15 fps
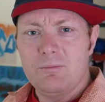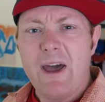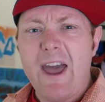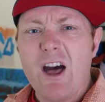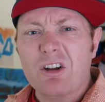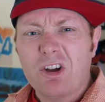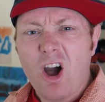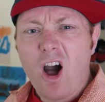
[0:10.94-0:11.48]

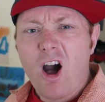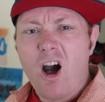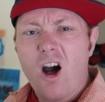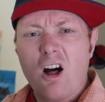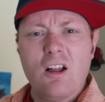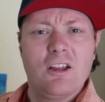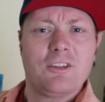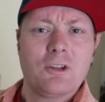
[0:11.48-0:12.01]
Mail
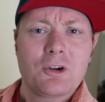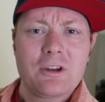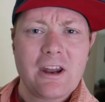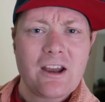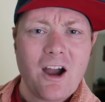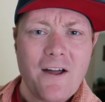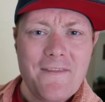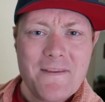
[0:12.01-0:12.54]
call! Look what
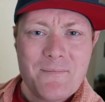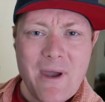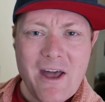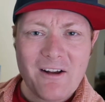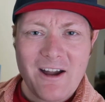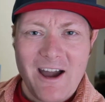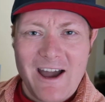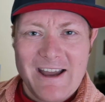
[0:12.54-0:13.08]
I got in the
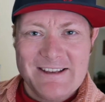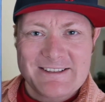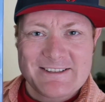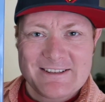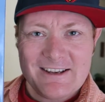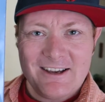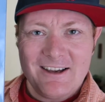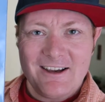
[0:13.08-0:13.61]
mail,
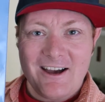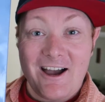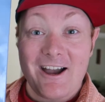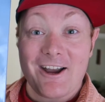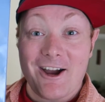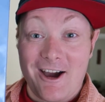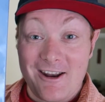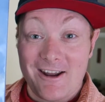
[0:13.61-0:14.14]
guys.
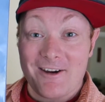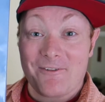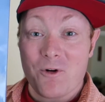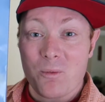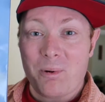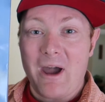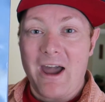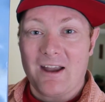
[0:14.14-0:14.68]
I got a
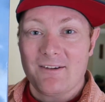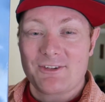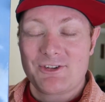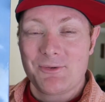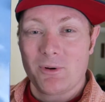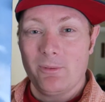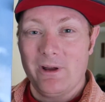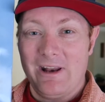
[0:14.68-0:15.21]
four pack of
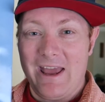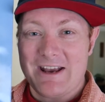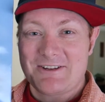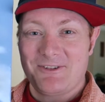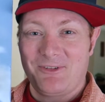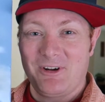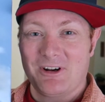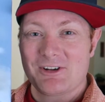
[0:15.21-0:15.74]
Superman
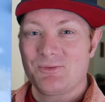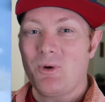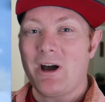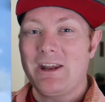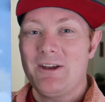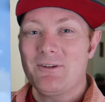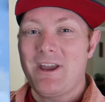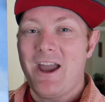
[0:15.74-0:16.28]
action figures. Why
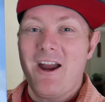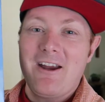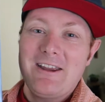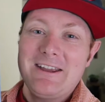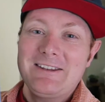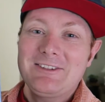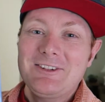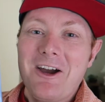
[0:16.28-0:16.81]
do you care?
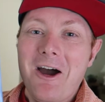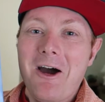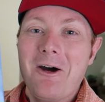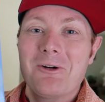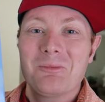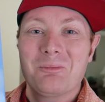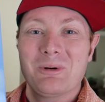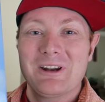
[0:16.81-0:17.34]
You
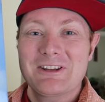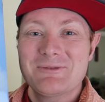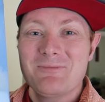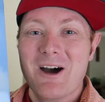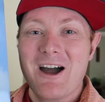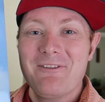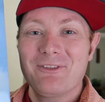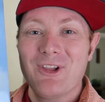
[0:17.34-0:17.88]
don't, but it's
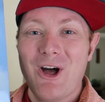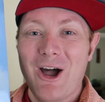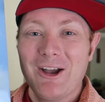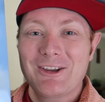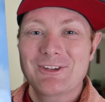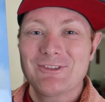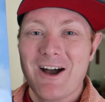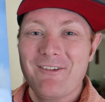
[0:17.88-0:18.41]
my
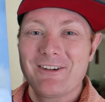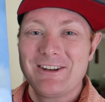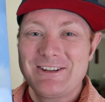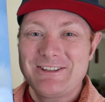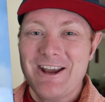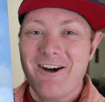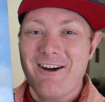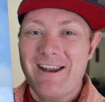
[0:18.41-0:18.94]
vlog, so I'm gonna
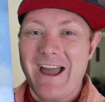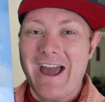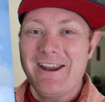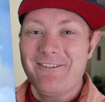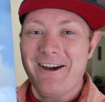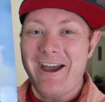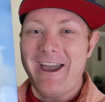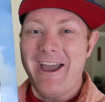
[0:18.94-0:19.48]
show it
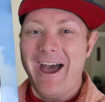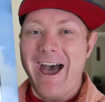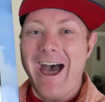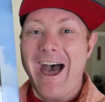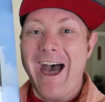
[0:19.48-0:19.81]
anyway.